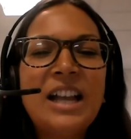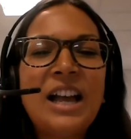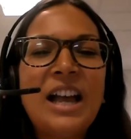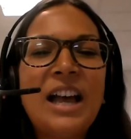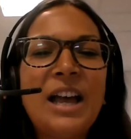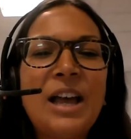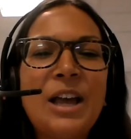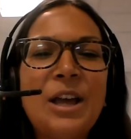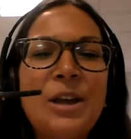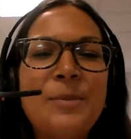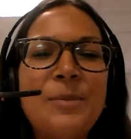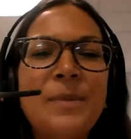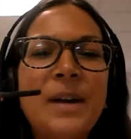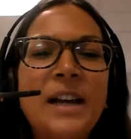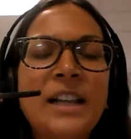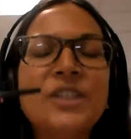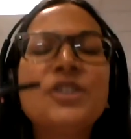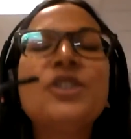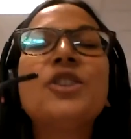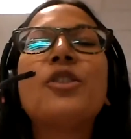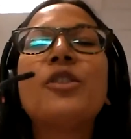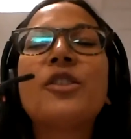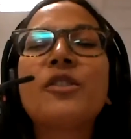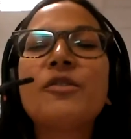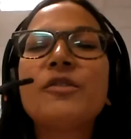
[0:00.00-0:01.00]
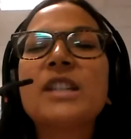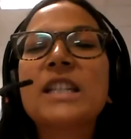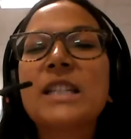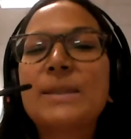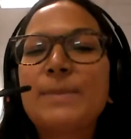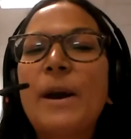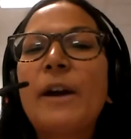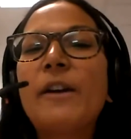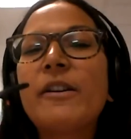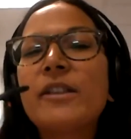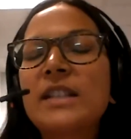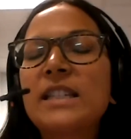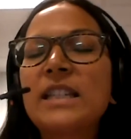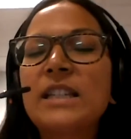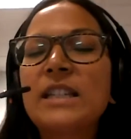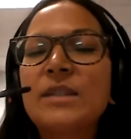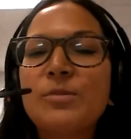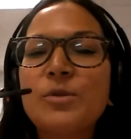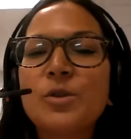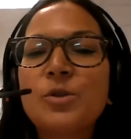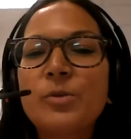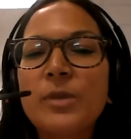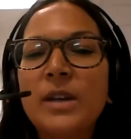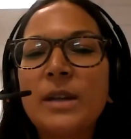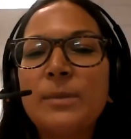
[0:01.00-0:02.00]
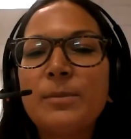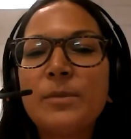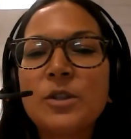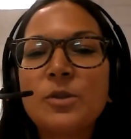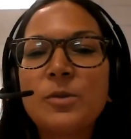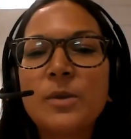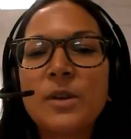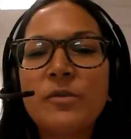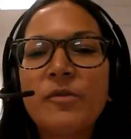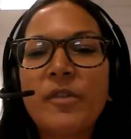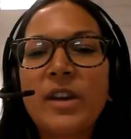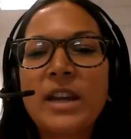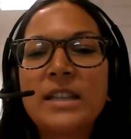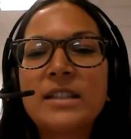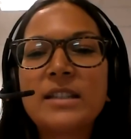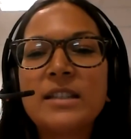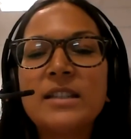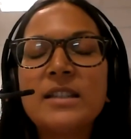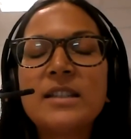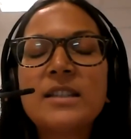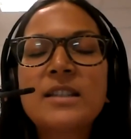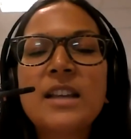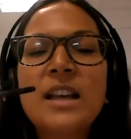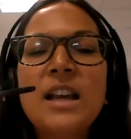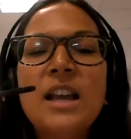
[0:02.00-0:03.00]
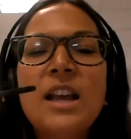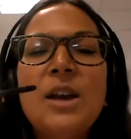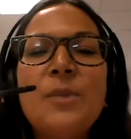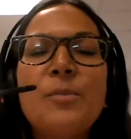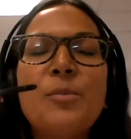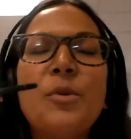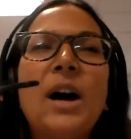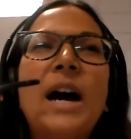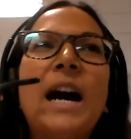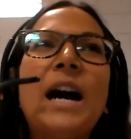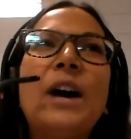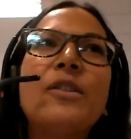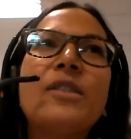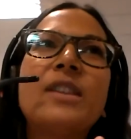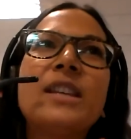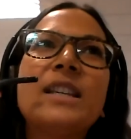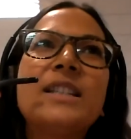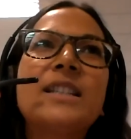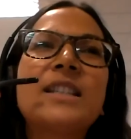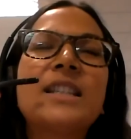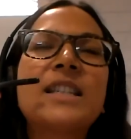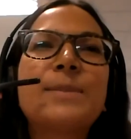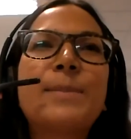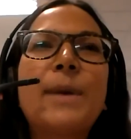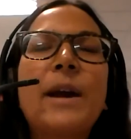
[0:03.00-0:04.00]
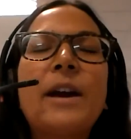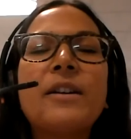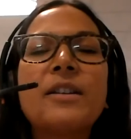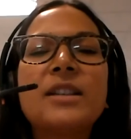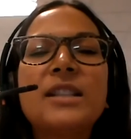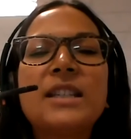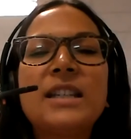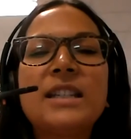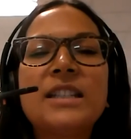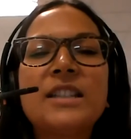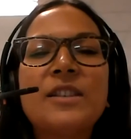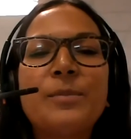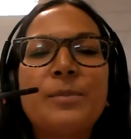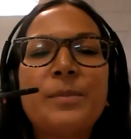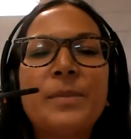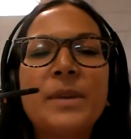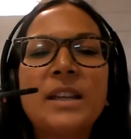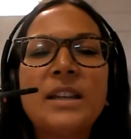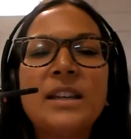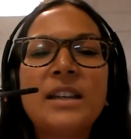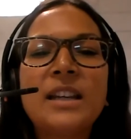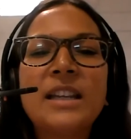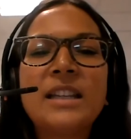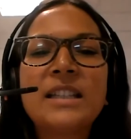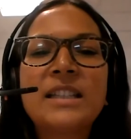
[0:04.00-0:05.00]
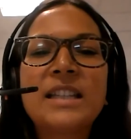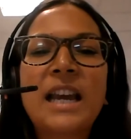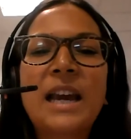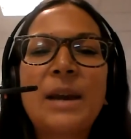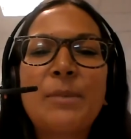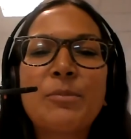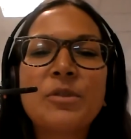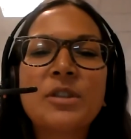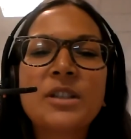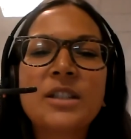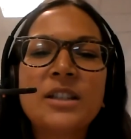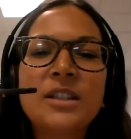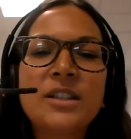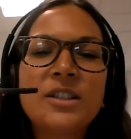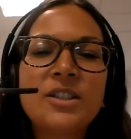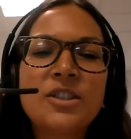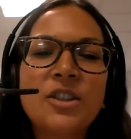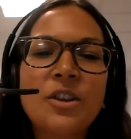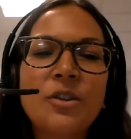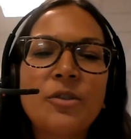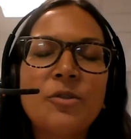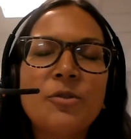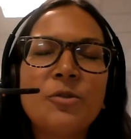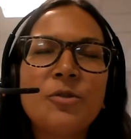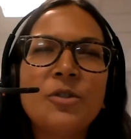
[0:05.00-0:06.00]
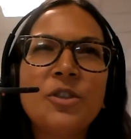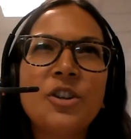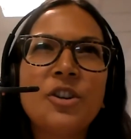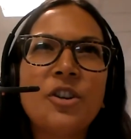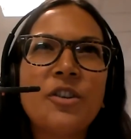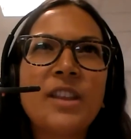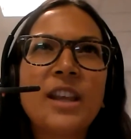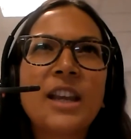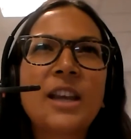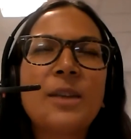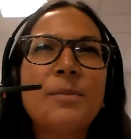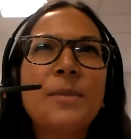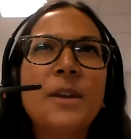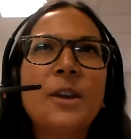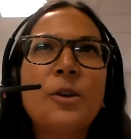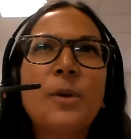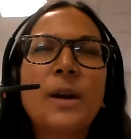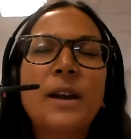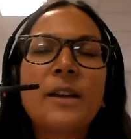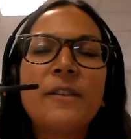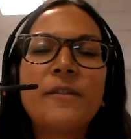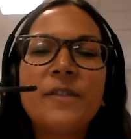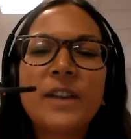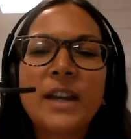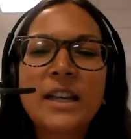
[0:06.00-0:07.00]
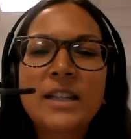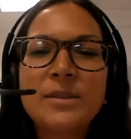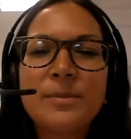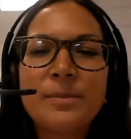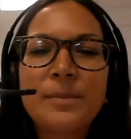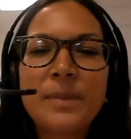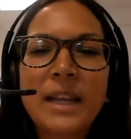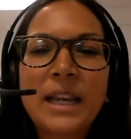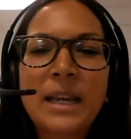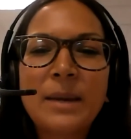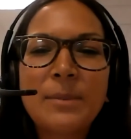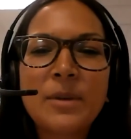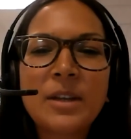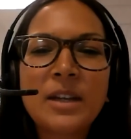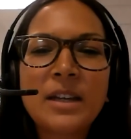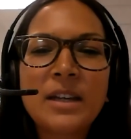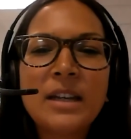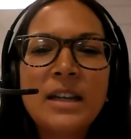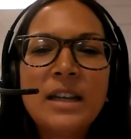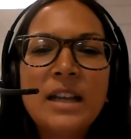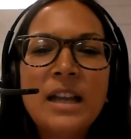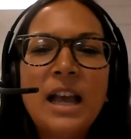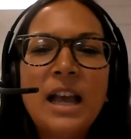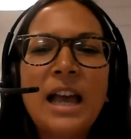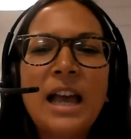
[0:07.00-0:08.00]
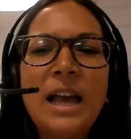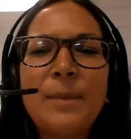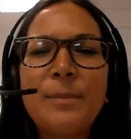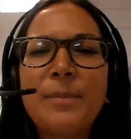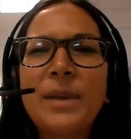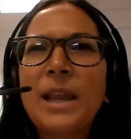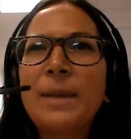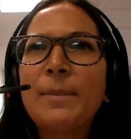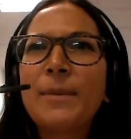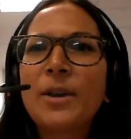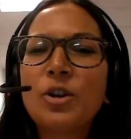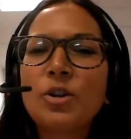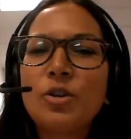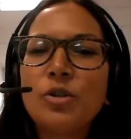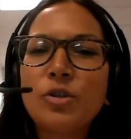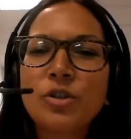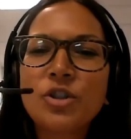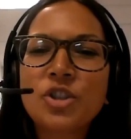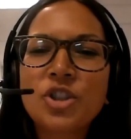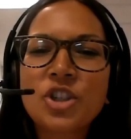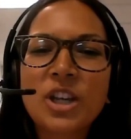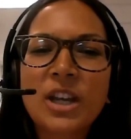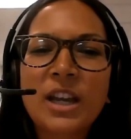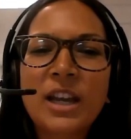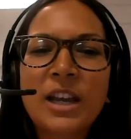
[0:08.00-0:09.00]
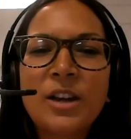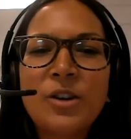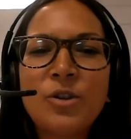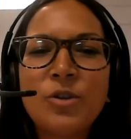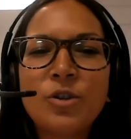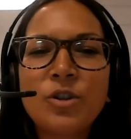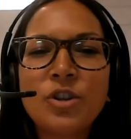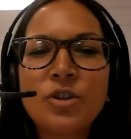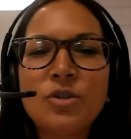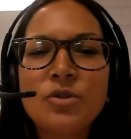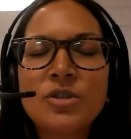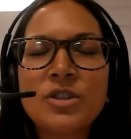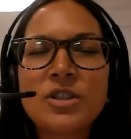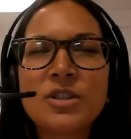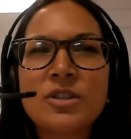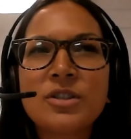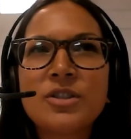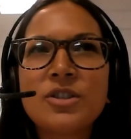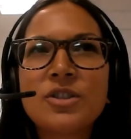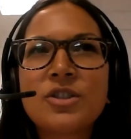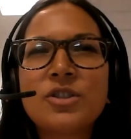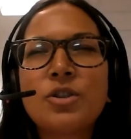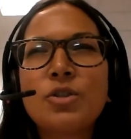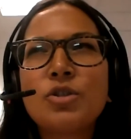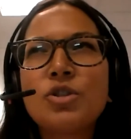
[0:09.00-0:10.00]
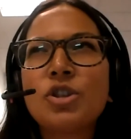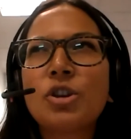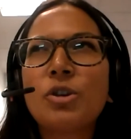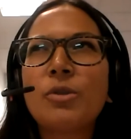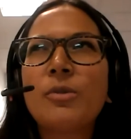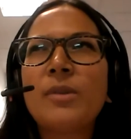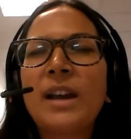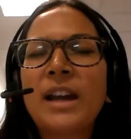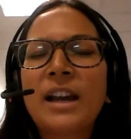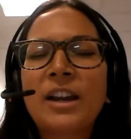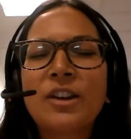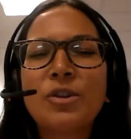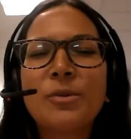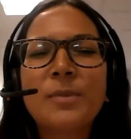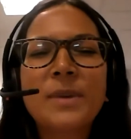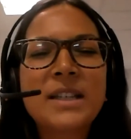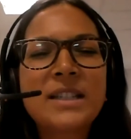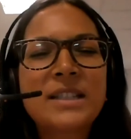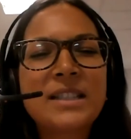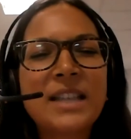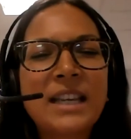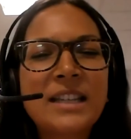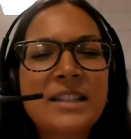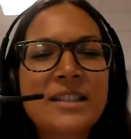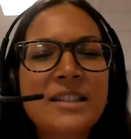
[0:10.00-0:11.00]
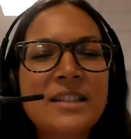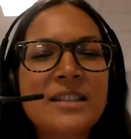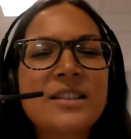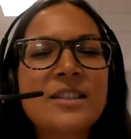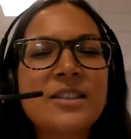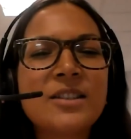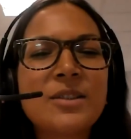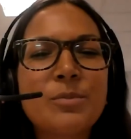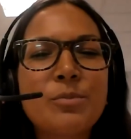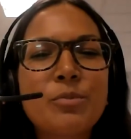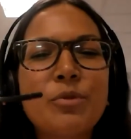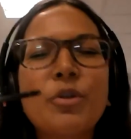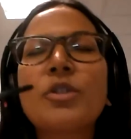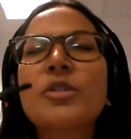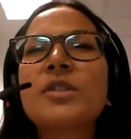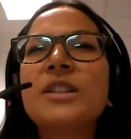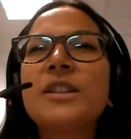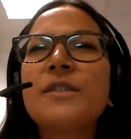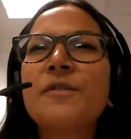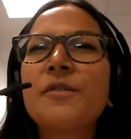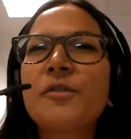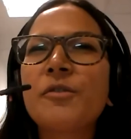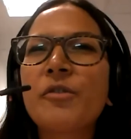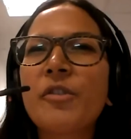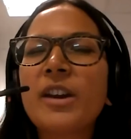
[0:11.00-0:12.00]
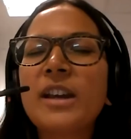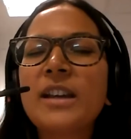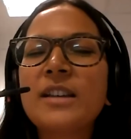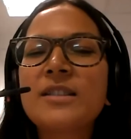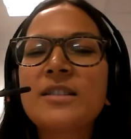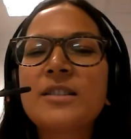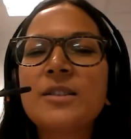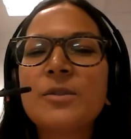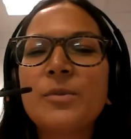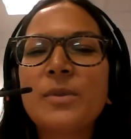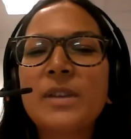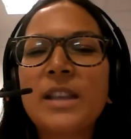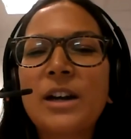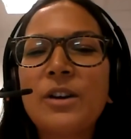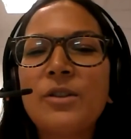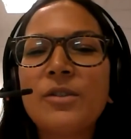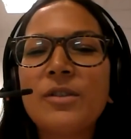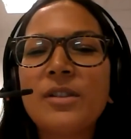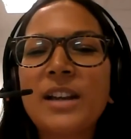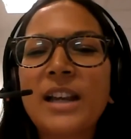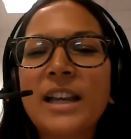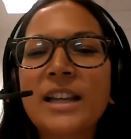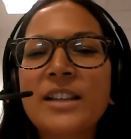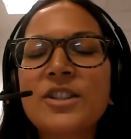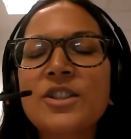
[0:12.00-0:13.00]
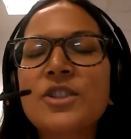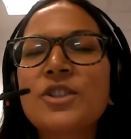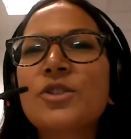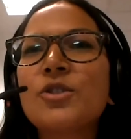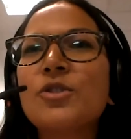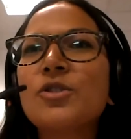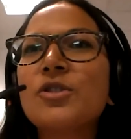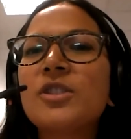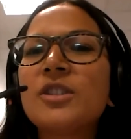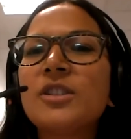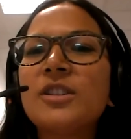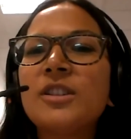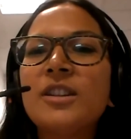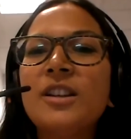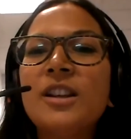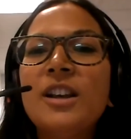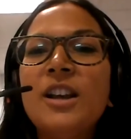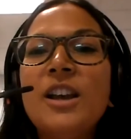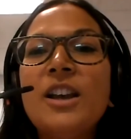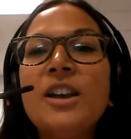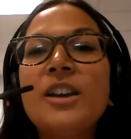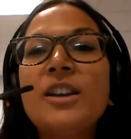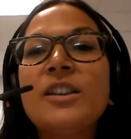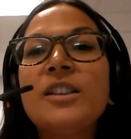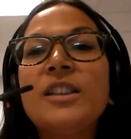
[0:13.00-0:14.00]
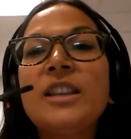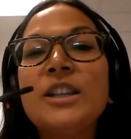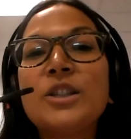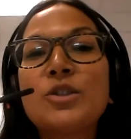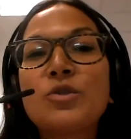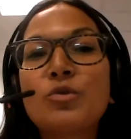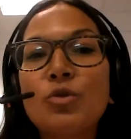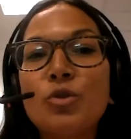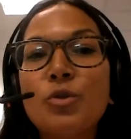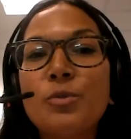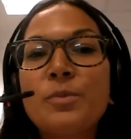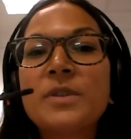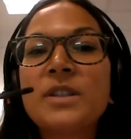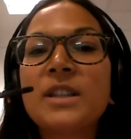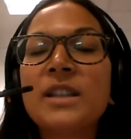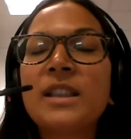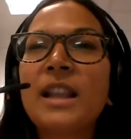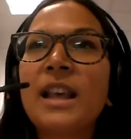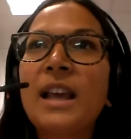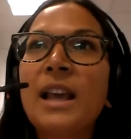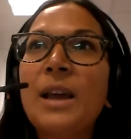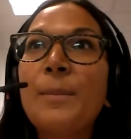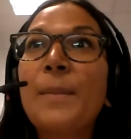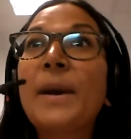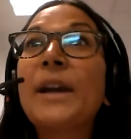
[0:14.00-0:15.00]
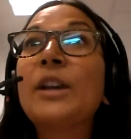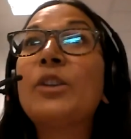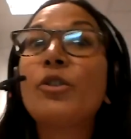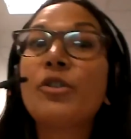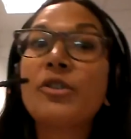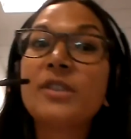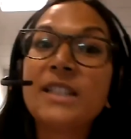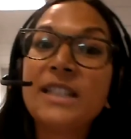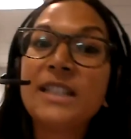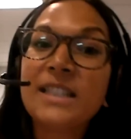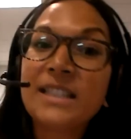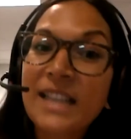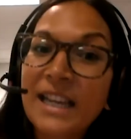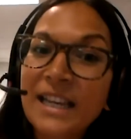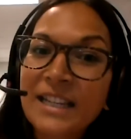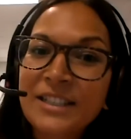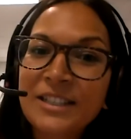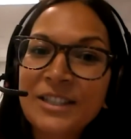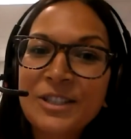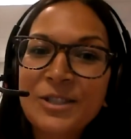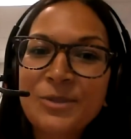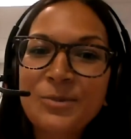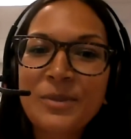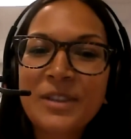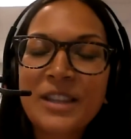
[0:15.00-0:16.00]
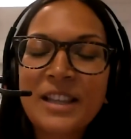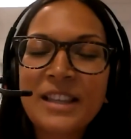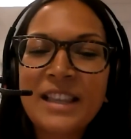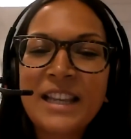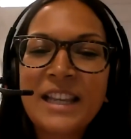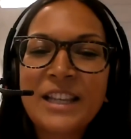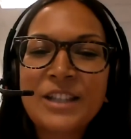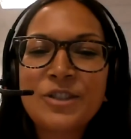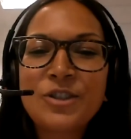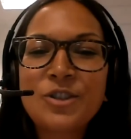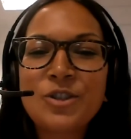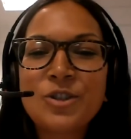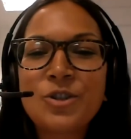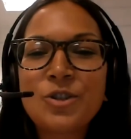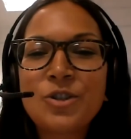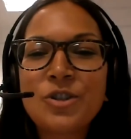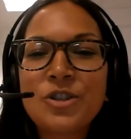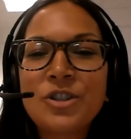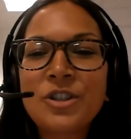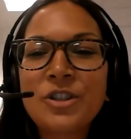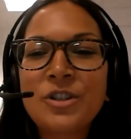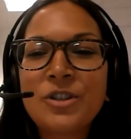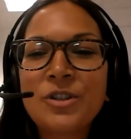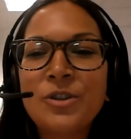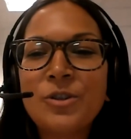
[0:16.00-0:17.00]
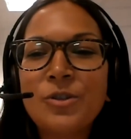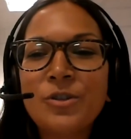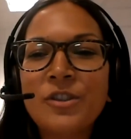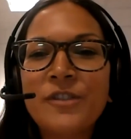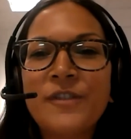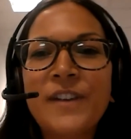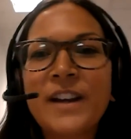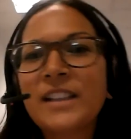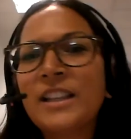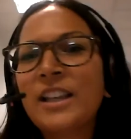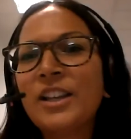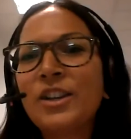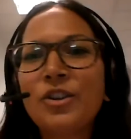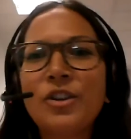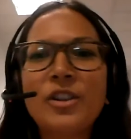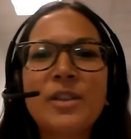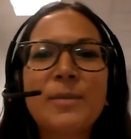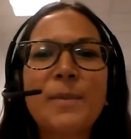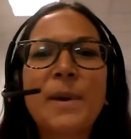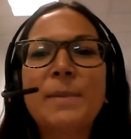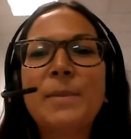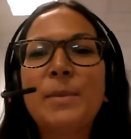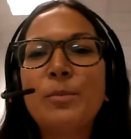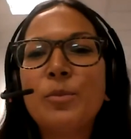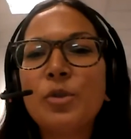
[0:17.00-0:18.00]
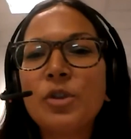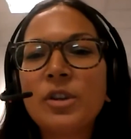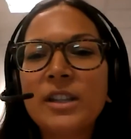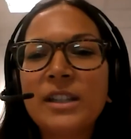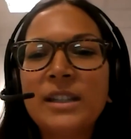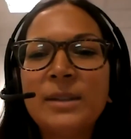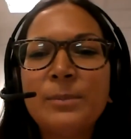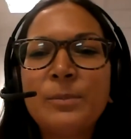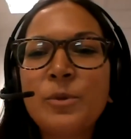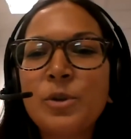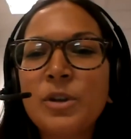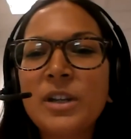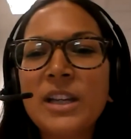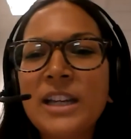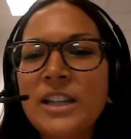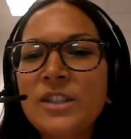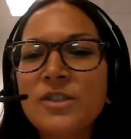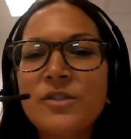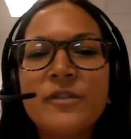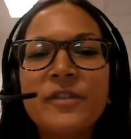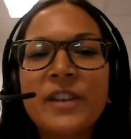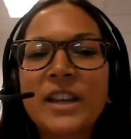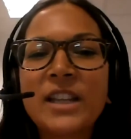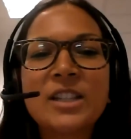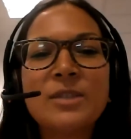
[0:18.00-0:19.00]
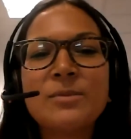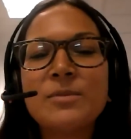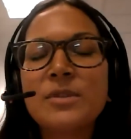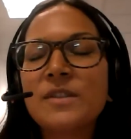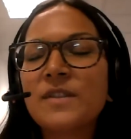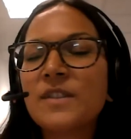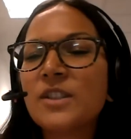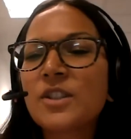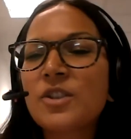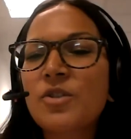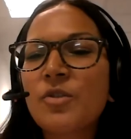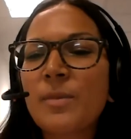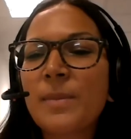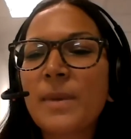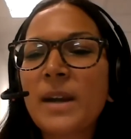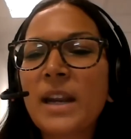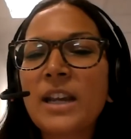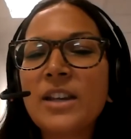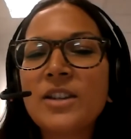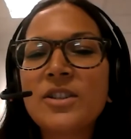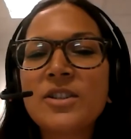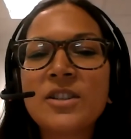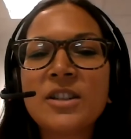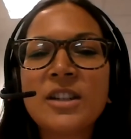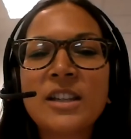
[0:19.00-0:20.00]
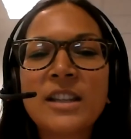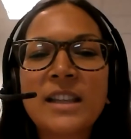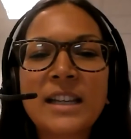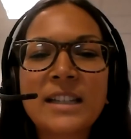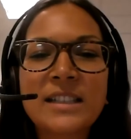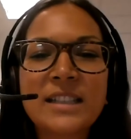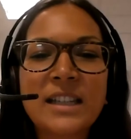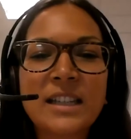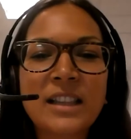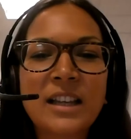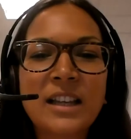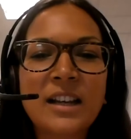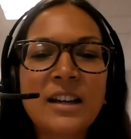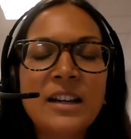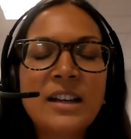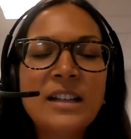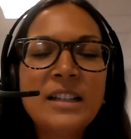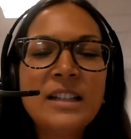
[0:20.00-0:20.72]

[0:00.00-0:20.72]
And there are disparities between races, but how these disparities have been interpreted. So they can be quite victim blaming, blaming culture, or using socioeconomic status as a proxy for race without like discussing these groups and their minority status within the institution, or the fact that they might be bullied or victims of discrimination and things like that.